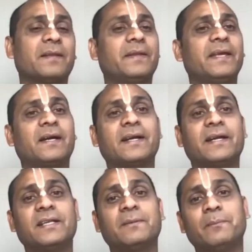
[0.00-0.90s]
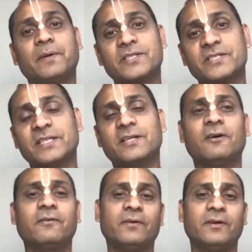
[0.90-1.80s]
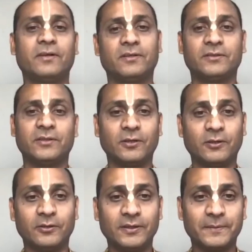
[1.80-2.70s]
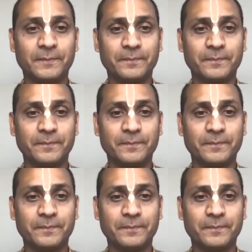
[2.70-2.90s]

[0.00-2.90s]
they are getting the mercy of the Lord.